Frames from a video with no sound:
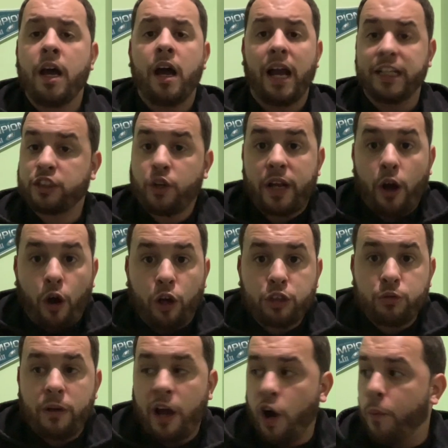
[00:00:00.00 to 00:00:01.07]
It's going to
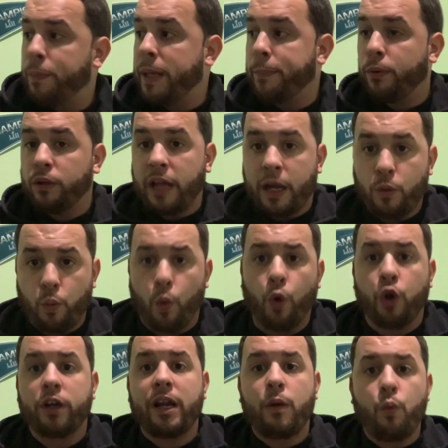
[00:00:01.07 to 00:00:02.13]
also help people like
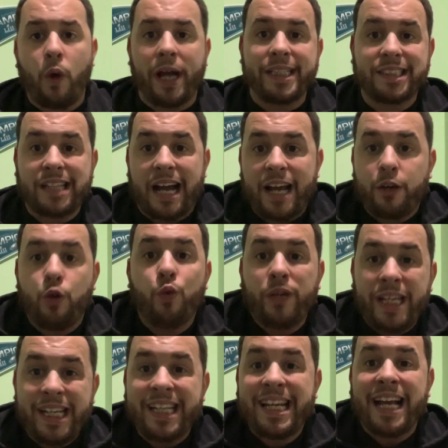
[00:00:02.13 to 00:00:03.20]
Ward and Whiteside who
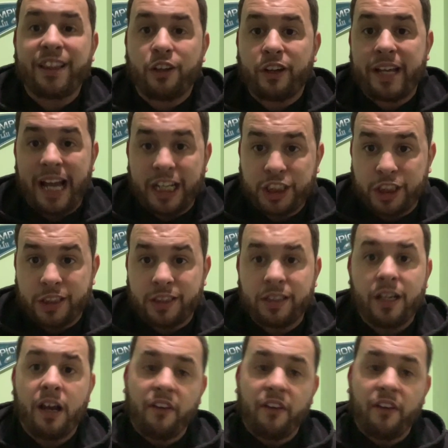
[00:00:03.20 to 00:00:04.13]
need to get their catches